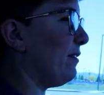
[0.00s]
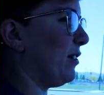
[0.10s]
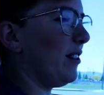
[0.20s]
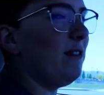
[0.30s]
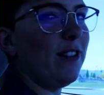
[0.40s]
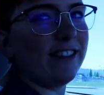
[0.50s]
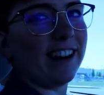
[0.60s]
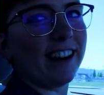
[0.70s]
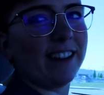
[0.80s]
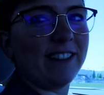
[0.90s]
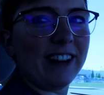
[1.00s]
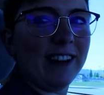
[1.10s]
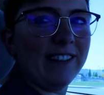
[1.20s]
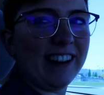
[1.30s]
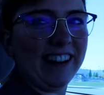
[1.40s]
I'm moving on to
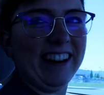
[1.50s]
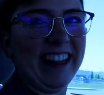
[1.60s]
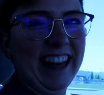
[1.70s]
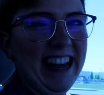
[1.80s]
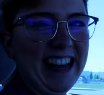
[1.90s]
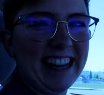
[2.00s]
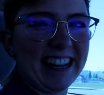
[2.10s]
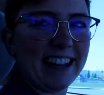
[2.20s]
bigger and better things.